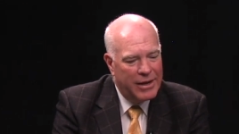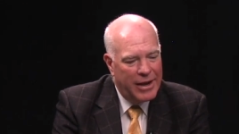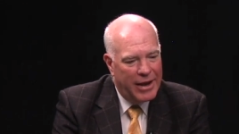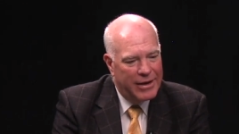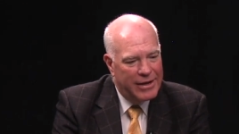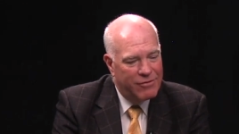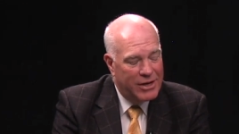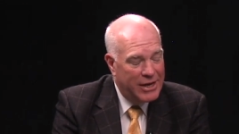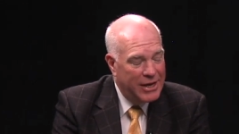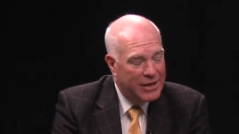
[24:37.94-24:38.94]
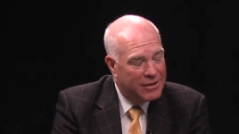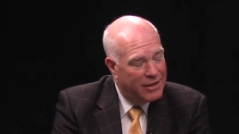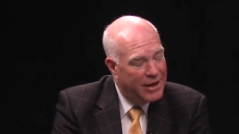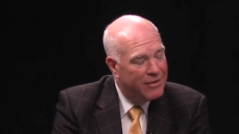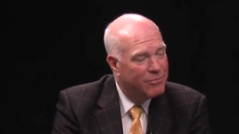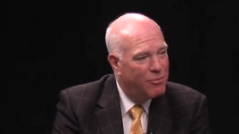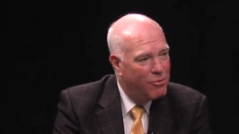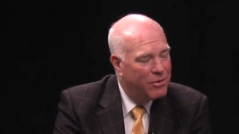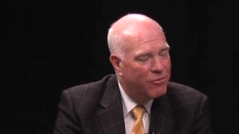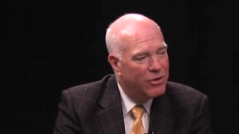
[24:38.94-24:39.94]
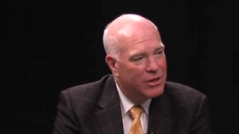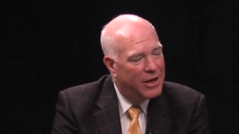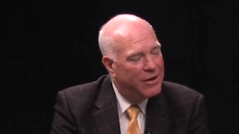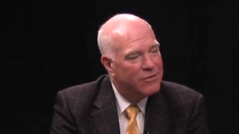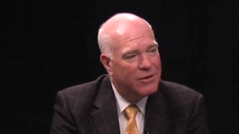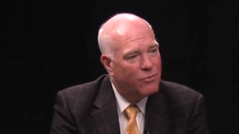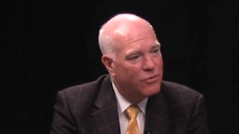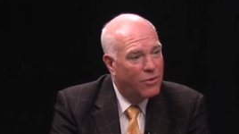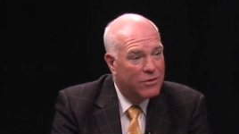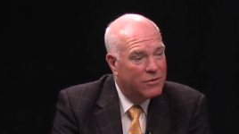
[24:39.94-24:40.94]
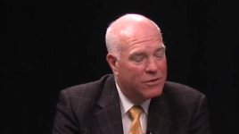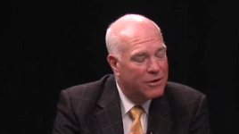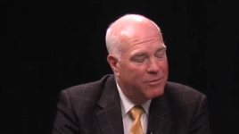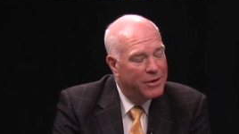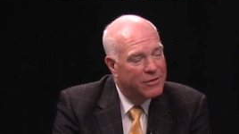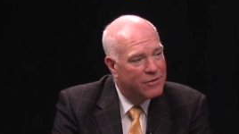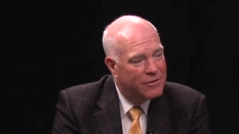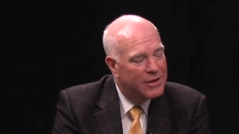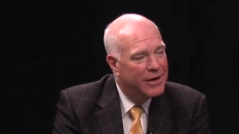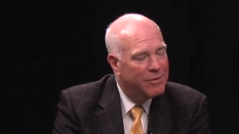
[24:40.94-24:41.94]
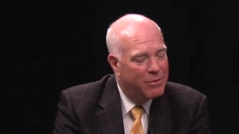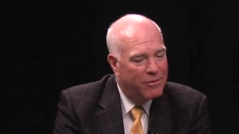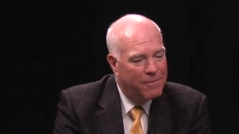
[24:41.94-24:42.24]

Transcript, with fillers: And even he, at the last moment, realized it wasn't going to be sustainable.